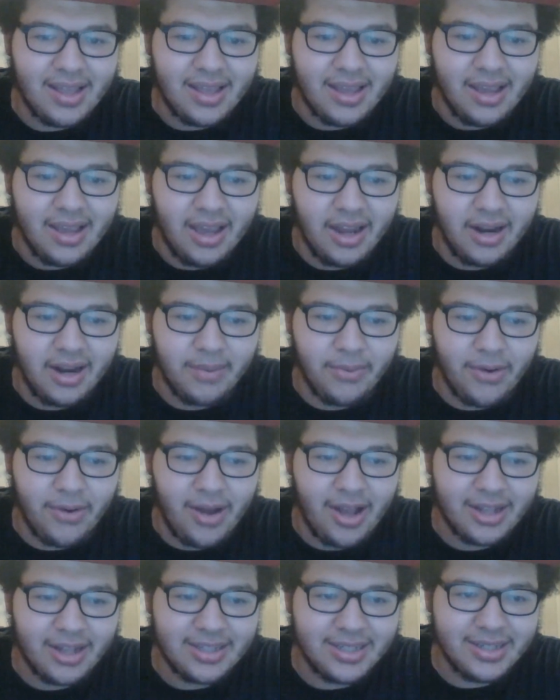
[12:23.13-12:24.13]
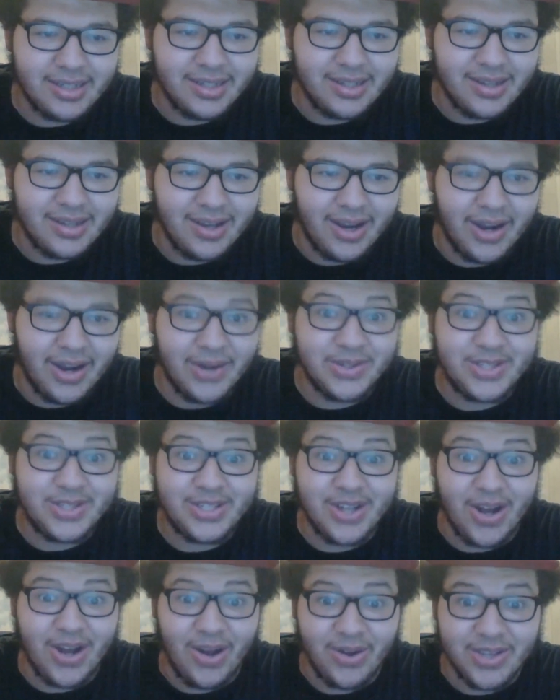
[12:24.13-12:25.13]
Eddie Brock. Oh,
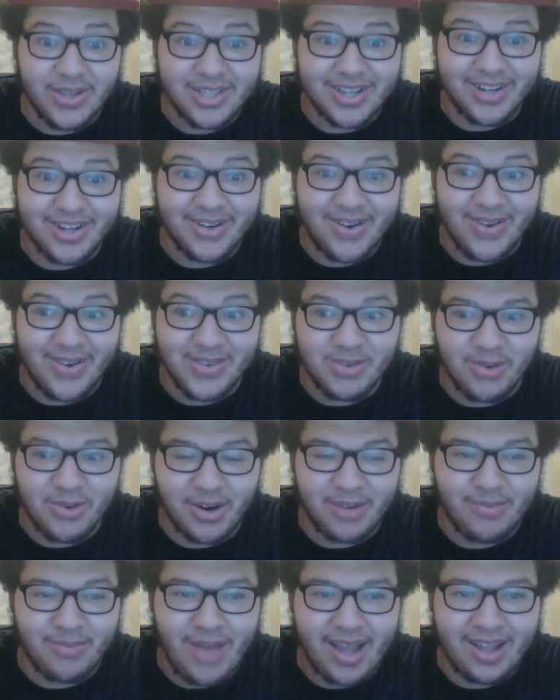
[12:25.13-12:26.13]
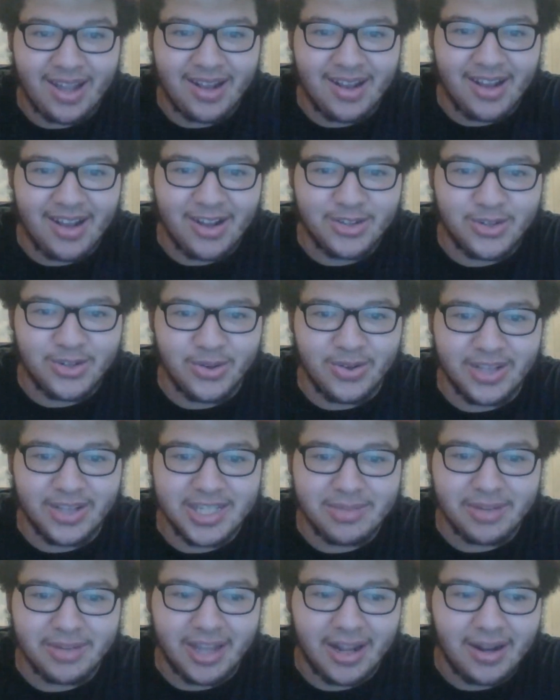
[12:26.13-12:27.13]
oh, he's gonna. Oh, he's working back in uh,
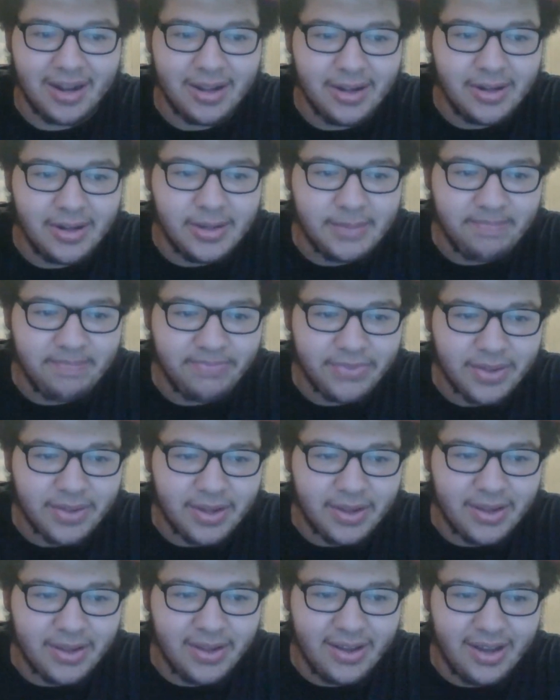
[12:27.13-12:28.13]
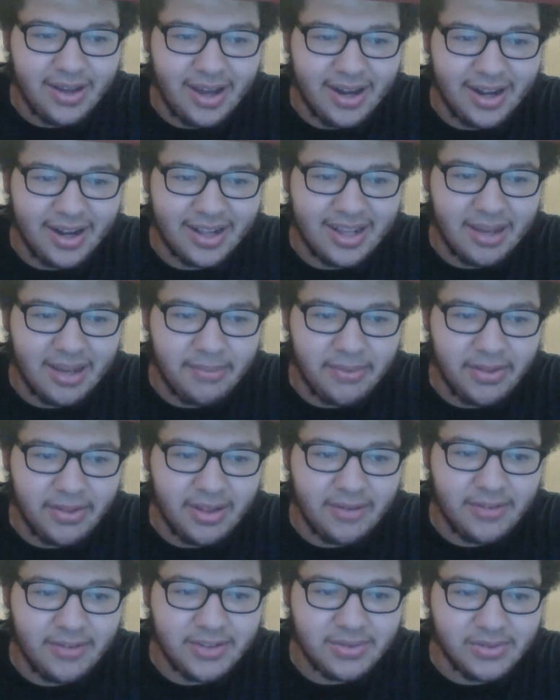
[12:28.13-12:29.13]
journalism again. God, I can't
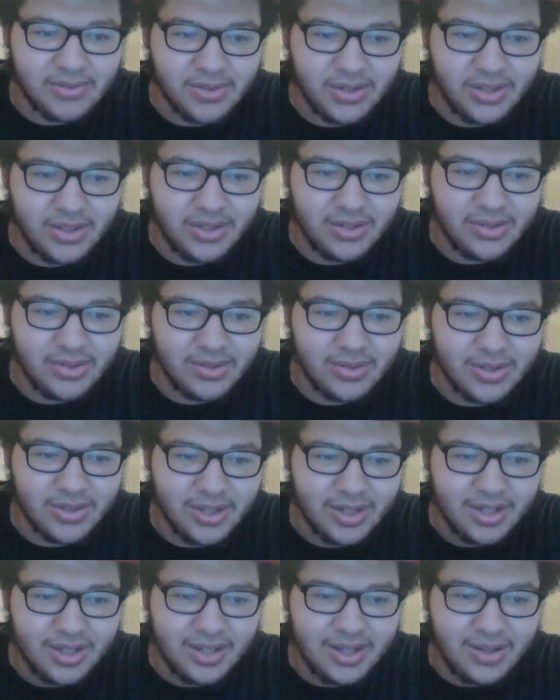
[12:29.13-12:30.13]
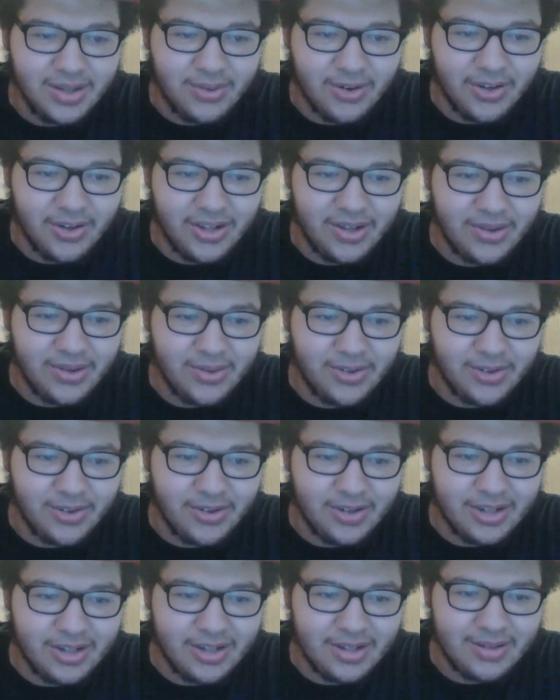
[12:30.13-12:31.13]
believe it's really you. Were you?
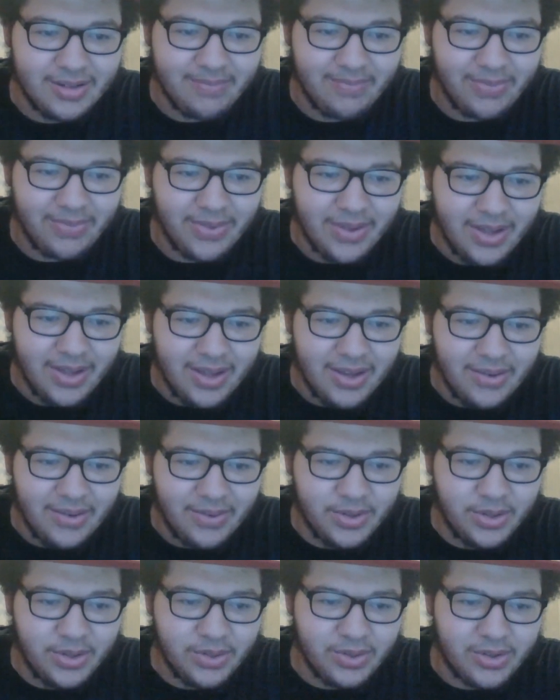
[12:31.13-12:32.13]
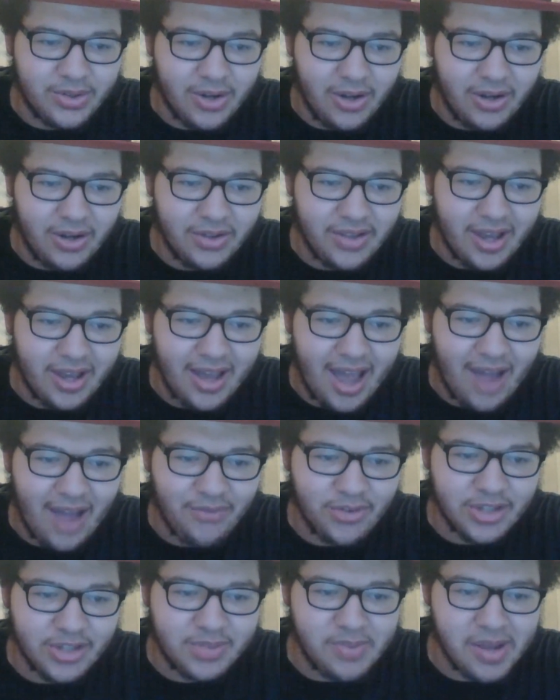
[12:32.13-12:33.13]
When you called, I half
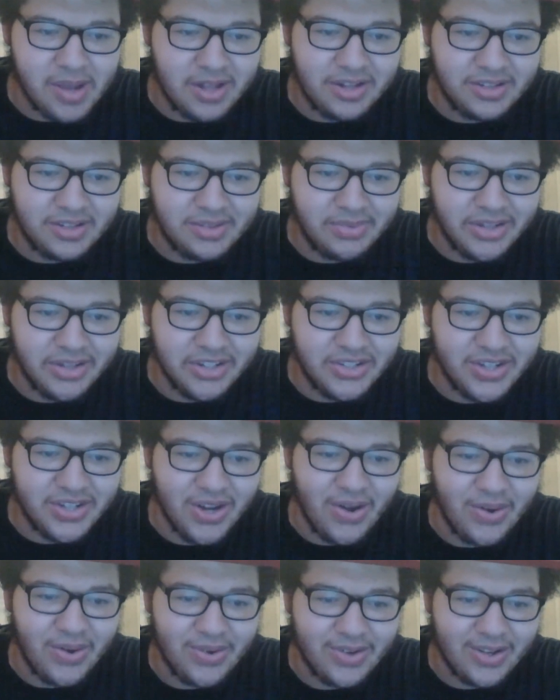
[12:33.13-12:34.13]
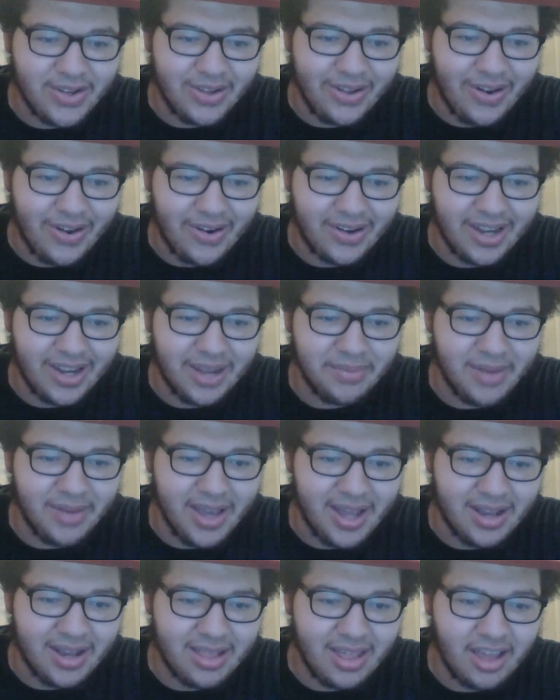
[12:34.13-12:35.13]
expected it to be a joke. Clark, hey
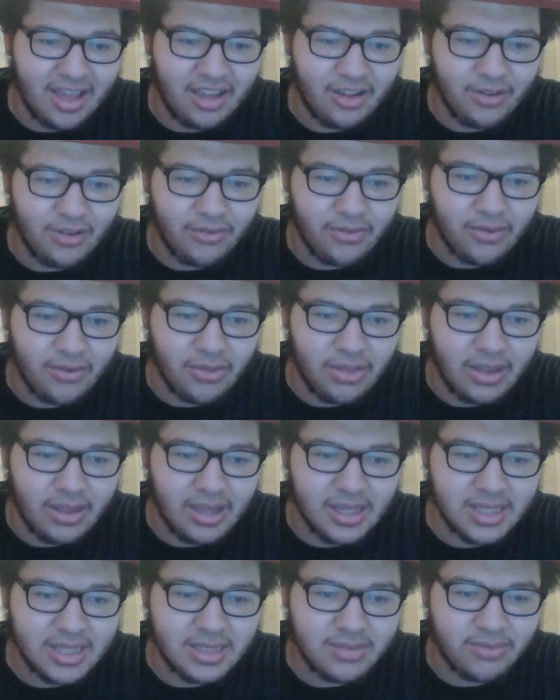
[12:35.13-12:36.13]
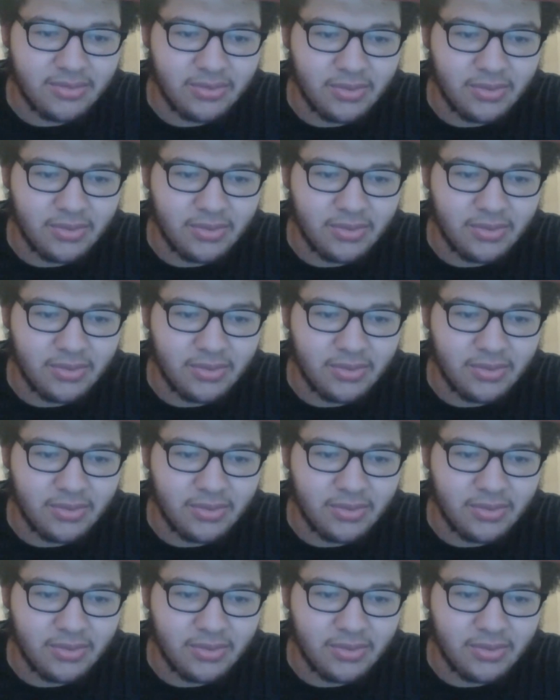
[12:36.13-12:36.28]
man, thank you for this.